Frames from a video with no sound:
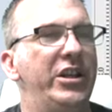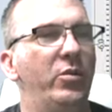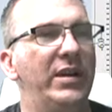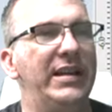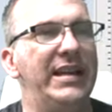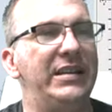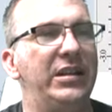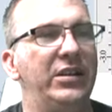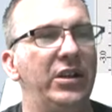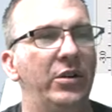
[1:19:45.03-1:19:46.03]
would need to
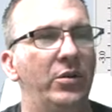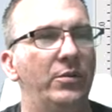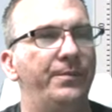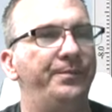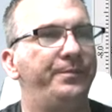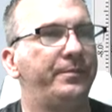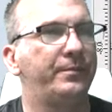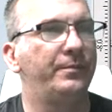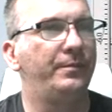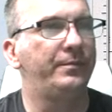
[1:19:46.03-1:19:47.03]
do
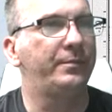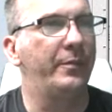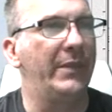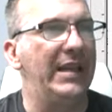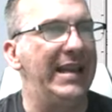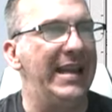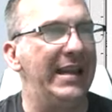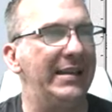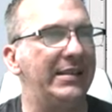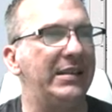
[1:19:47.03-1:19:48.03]

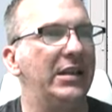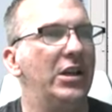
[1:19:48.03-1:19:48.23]
is